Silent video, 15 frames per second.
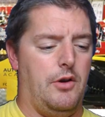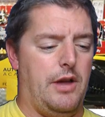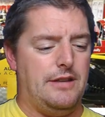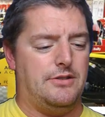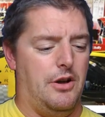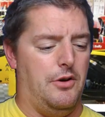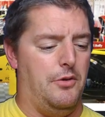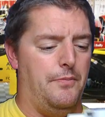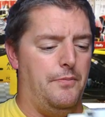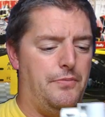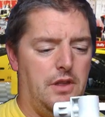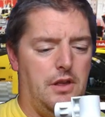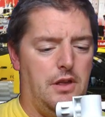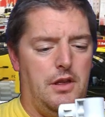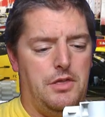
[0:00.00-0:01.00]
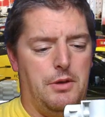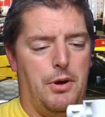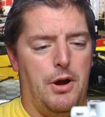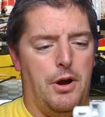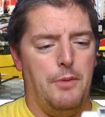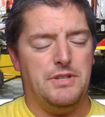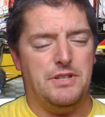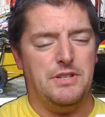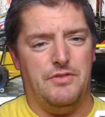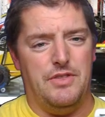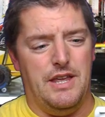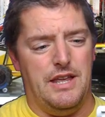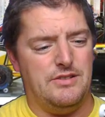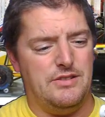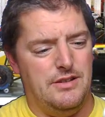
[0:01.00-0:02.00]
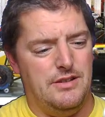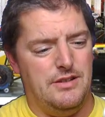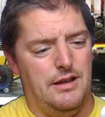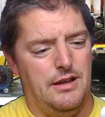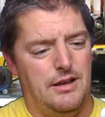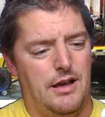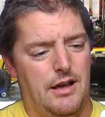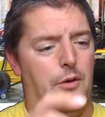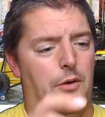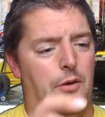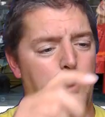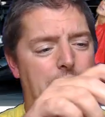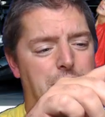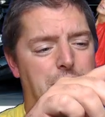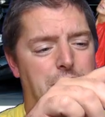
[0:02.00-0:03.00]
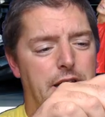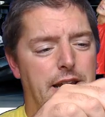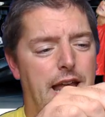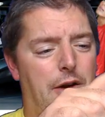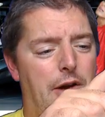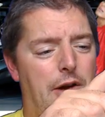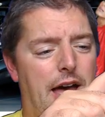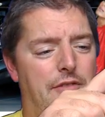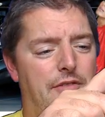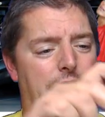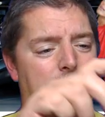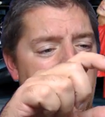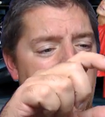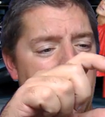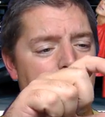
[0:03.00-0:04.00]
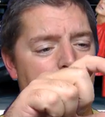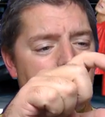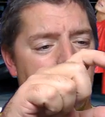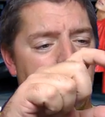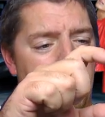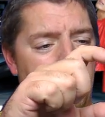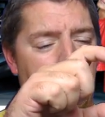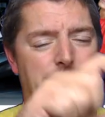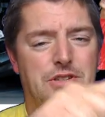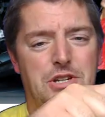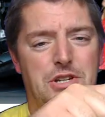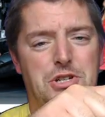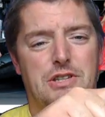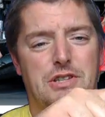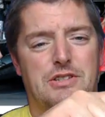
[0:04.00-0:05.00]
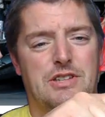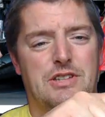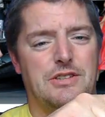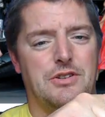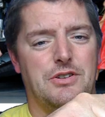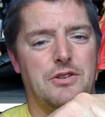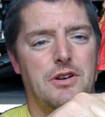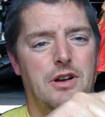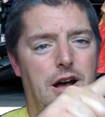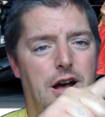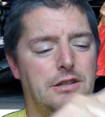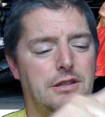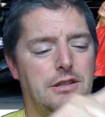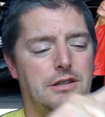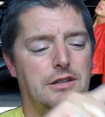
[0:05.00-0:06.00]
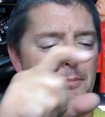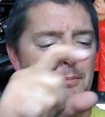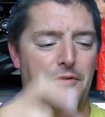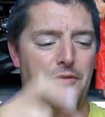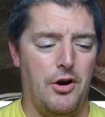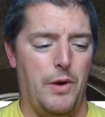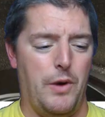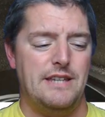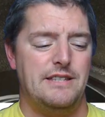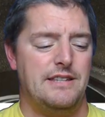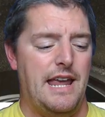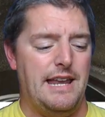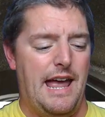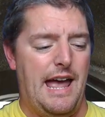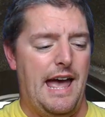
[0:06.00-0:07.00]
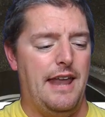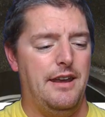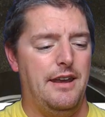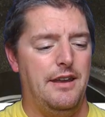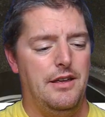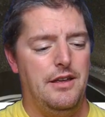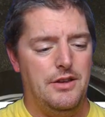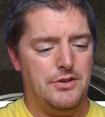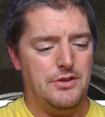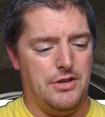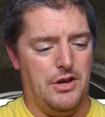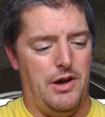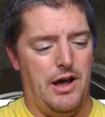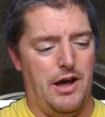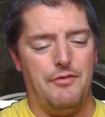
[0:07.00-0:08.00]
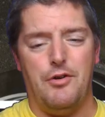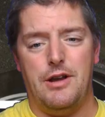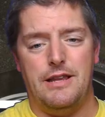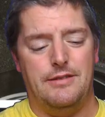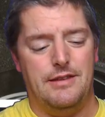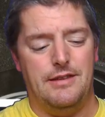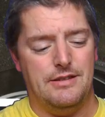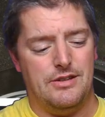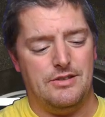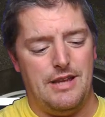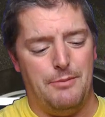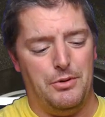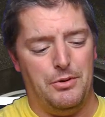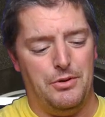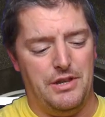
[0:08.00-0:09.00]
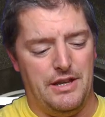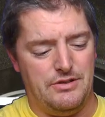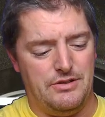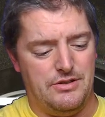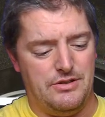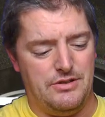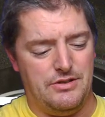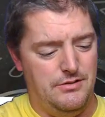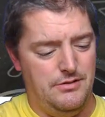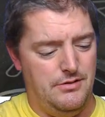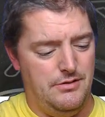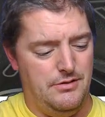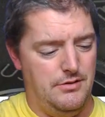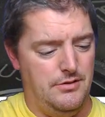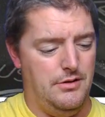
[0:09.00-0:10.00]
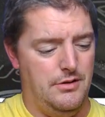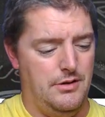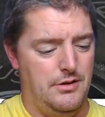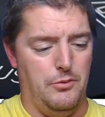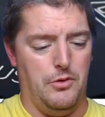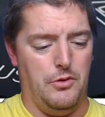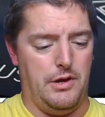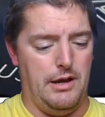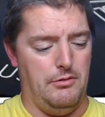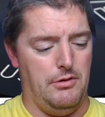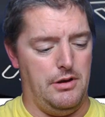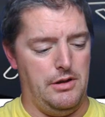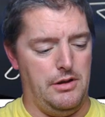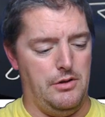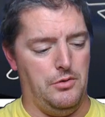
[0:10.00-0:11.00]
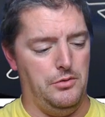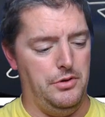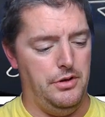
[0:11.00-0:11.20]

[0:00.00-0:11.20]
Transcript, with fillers: so the purpose of this, uh, we actually now have a position sensor on top of our wastegate hat. So I've already disassembled this. We'll get rid of the old